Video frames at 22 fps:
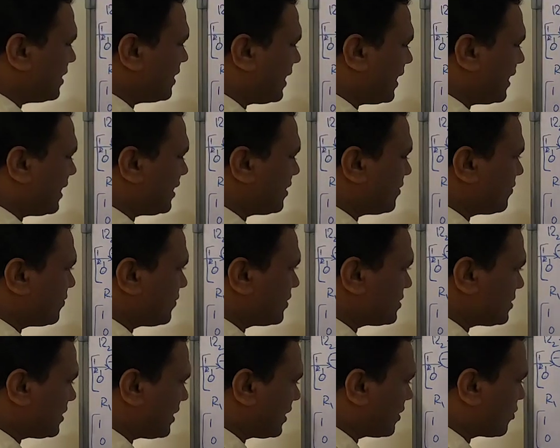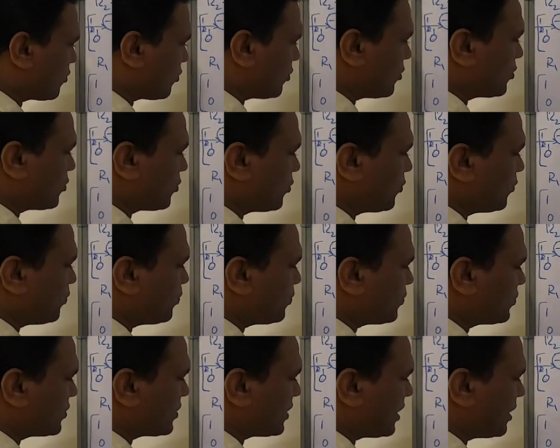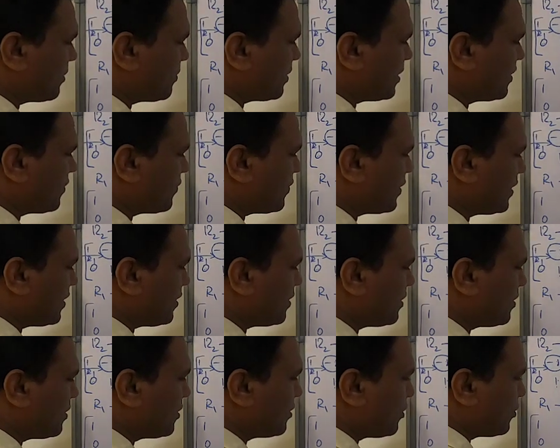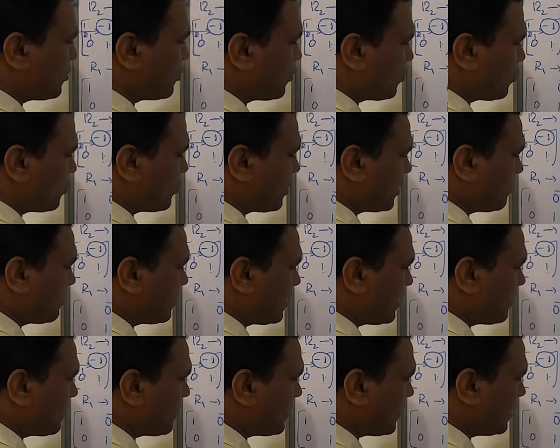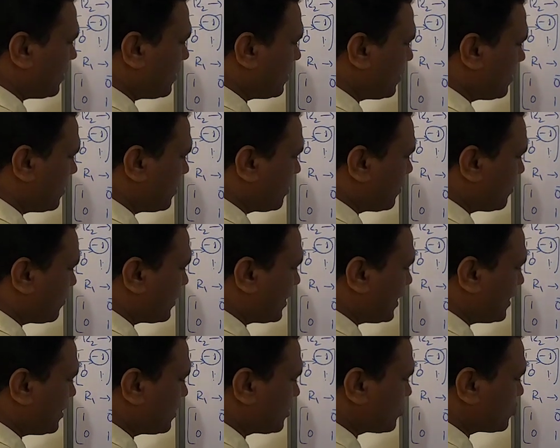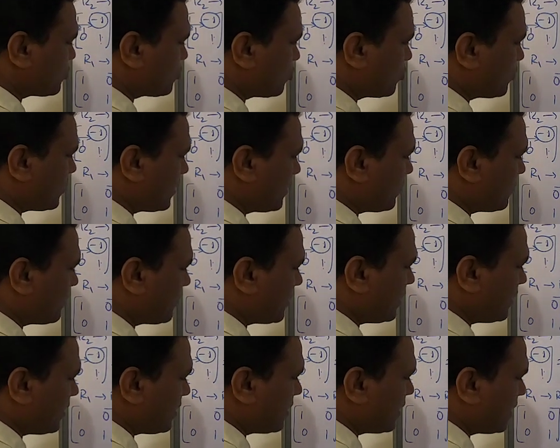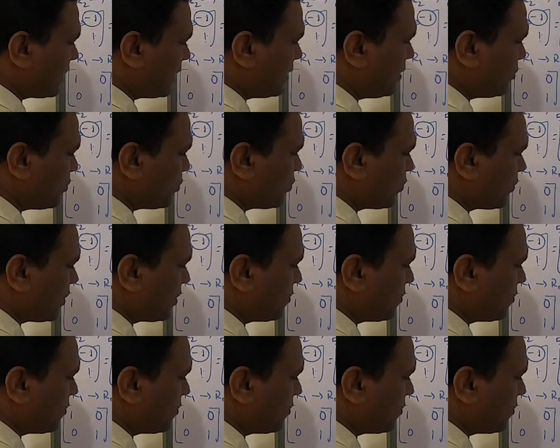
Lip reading: A inverse equal to 3 by 5, 1 by 5, minus 2 by 5 and